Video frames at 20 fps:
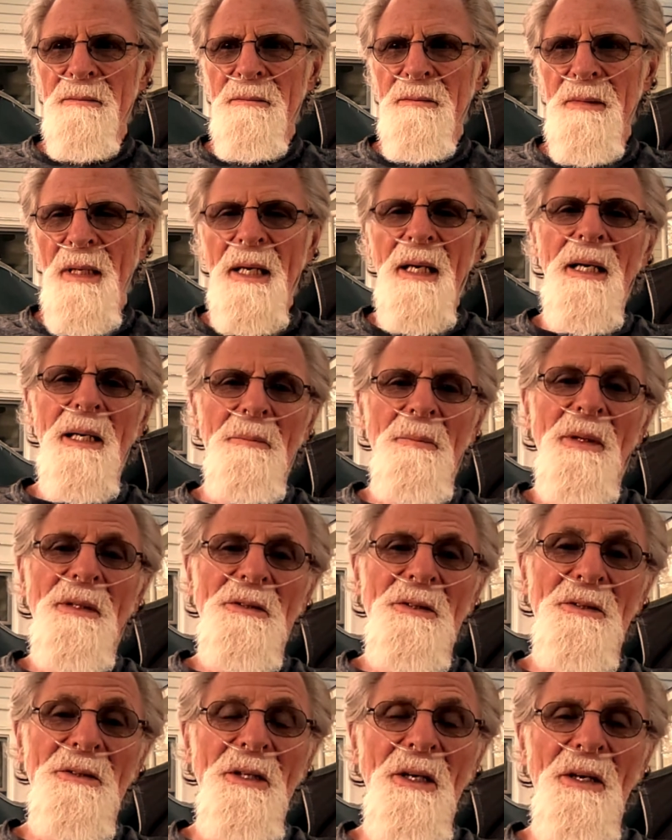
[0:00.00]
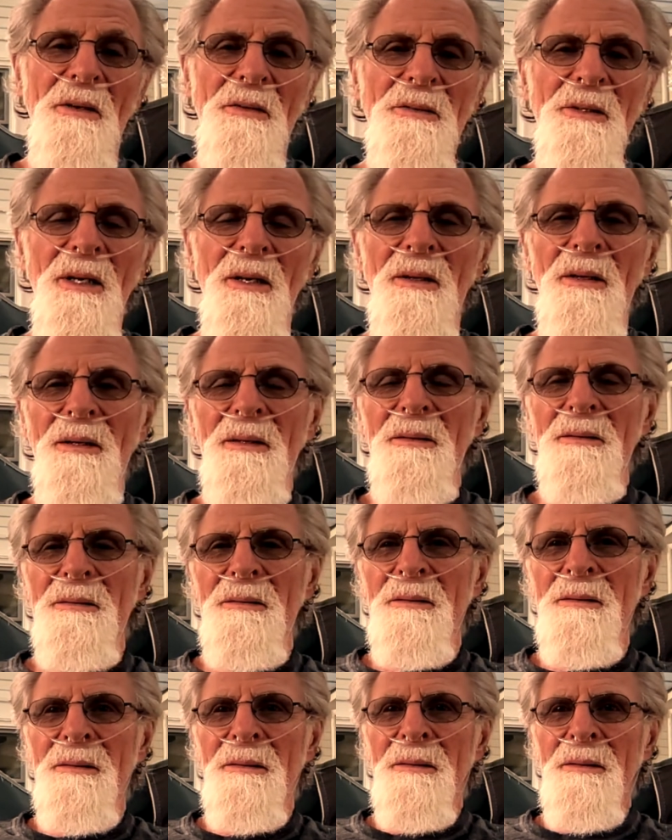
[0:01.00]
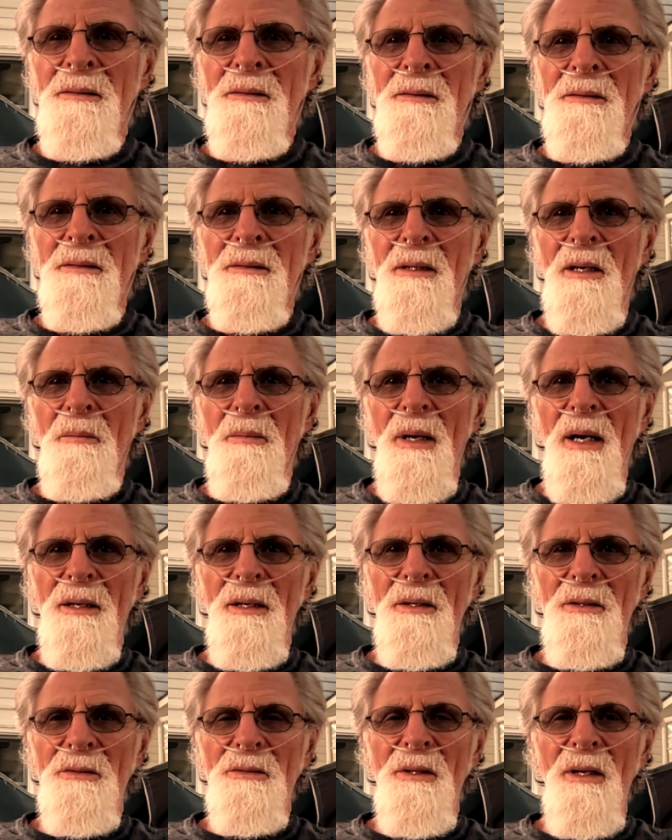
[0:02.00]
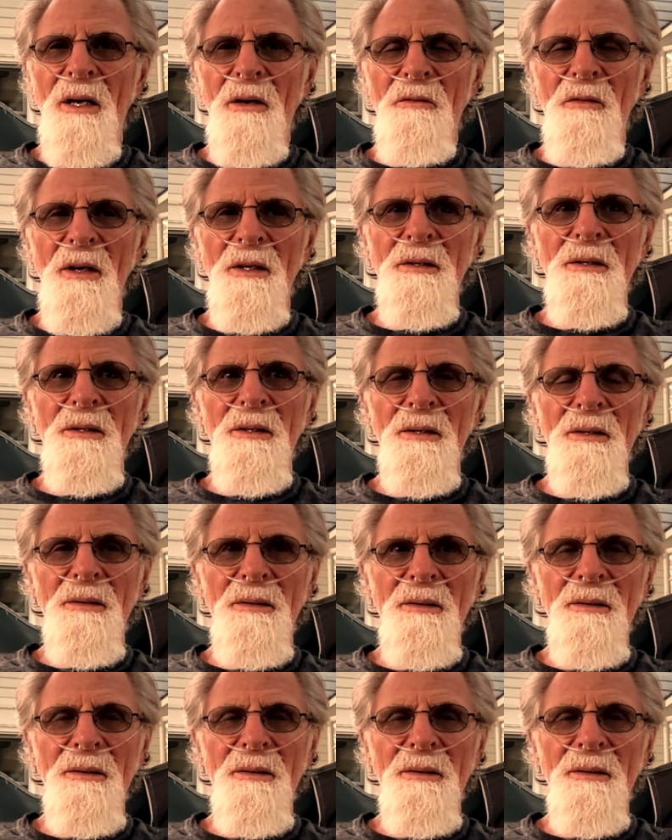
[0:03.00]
I got a bunch of tale telling about his life. I did,